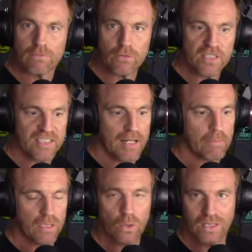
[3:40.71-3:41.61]
for
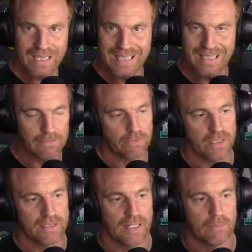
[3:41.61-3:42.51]
example, or leader, for
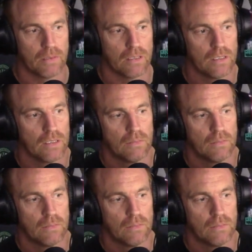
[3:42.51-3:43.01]
example.